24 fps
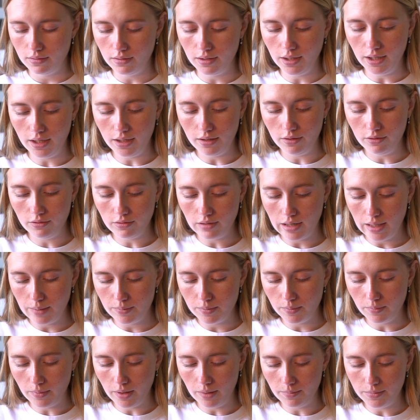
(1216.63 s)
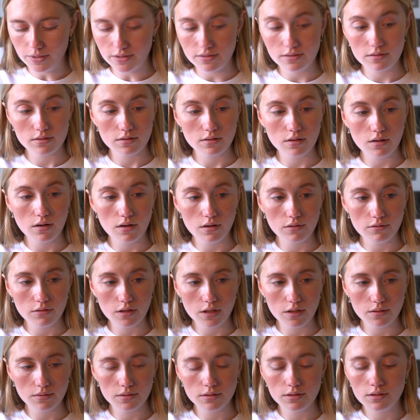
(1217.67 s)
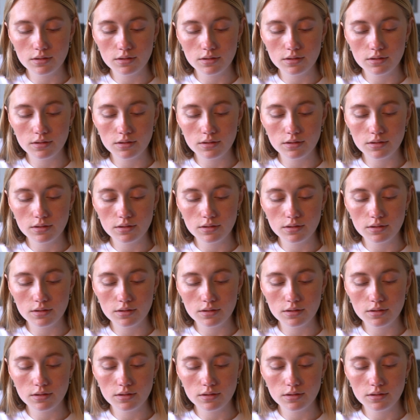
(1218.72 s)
Then grab my mascara.